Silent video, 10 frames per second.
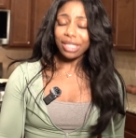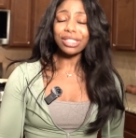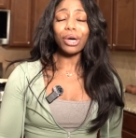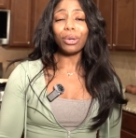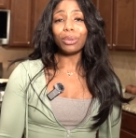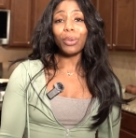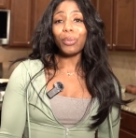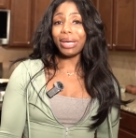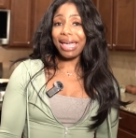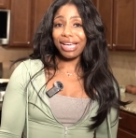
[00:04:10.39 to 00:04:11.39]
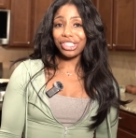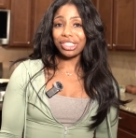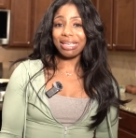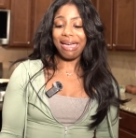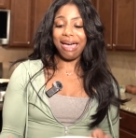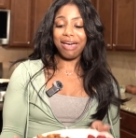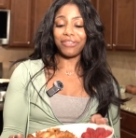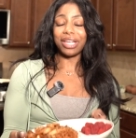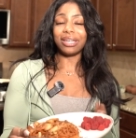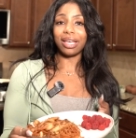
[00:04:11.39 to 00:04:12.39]
So we actually
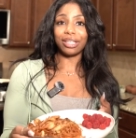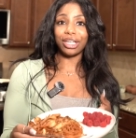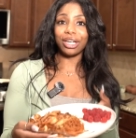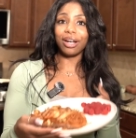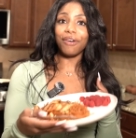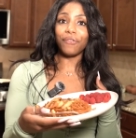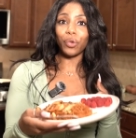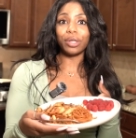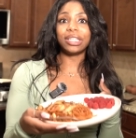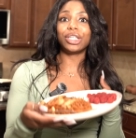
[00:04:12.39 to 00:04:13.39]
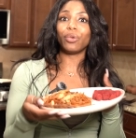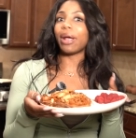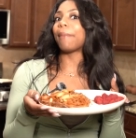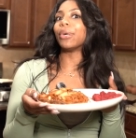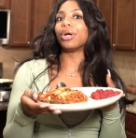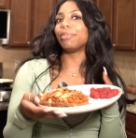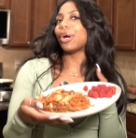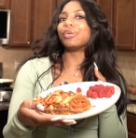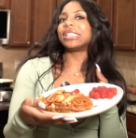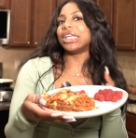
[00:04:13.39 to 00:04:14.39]
have another 40-grammer
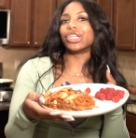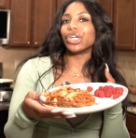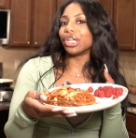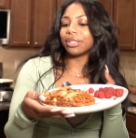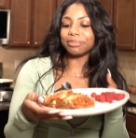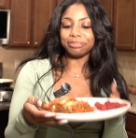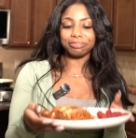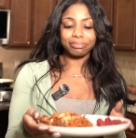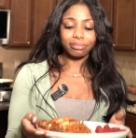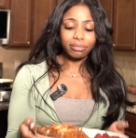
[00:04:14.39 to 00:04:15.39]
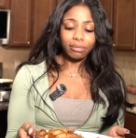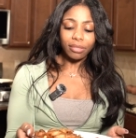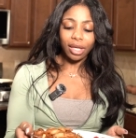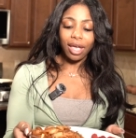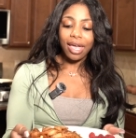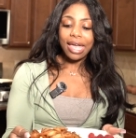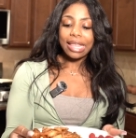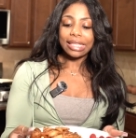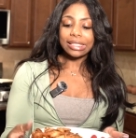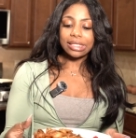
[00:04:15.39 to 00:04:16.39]
proteiner.
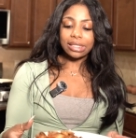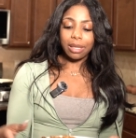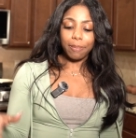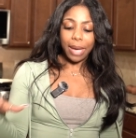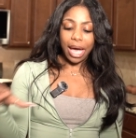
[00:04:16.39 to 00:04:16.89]
This is it